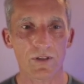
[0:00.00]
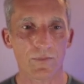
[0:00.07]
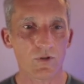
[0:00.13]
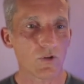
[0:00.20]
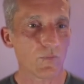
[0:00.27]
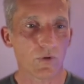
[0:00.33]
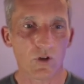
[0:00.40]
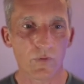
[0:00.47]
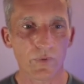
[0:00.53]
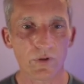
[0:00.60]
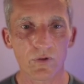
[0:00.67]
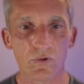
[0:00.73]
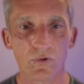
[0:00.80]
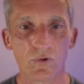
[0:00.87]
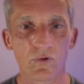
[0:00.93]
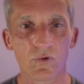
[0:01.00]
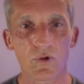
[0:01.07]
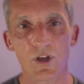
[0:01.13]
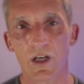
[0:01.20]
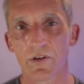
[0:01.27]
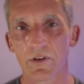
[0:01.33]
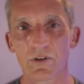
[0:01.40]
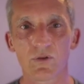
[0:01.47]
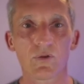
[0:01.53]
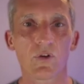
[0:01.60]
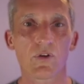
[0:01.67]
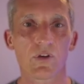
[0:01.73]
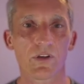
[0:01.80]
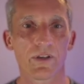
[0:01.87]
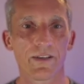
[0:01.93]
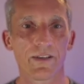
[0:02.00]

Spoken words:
I'm super open to share and to talk.